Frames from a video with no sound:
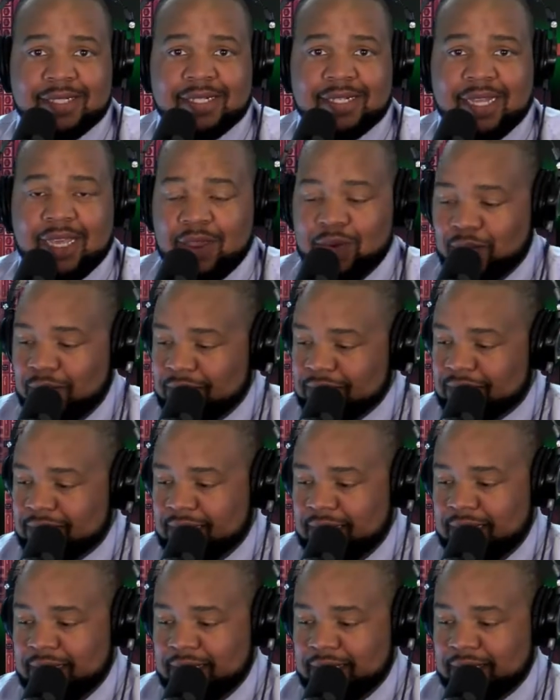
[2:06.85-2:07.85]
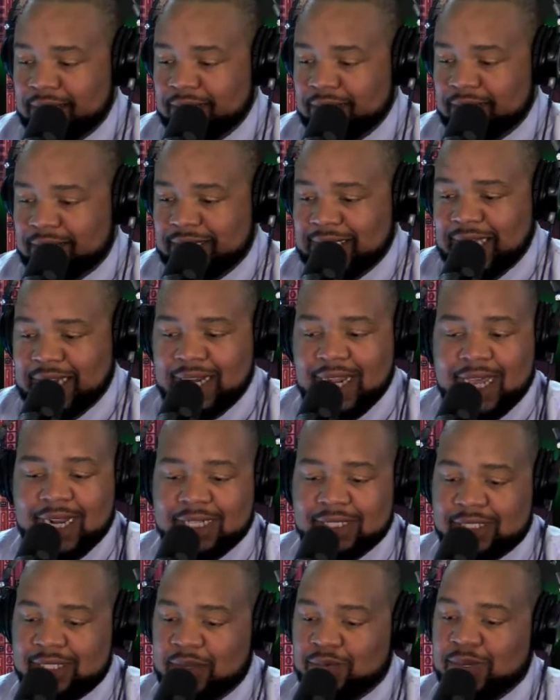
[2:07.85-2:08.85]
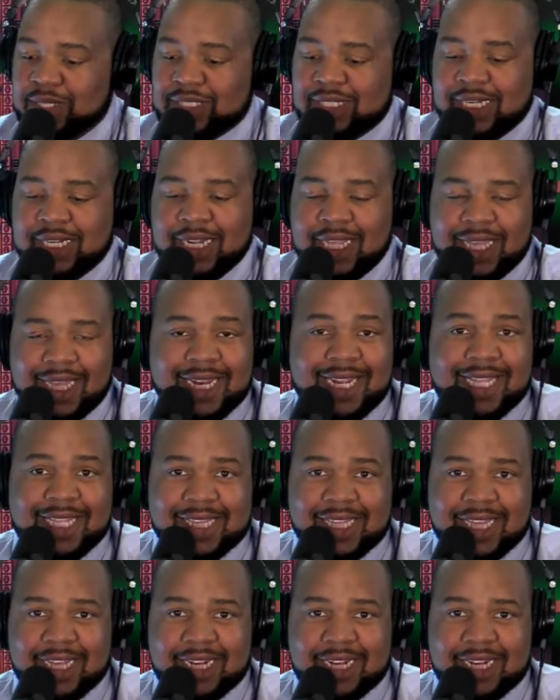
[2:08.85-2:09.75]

It wasn't in technology. It wasn't in any of that.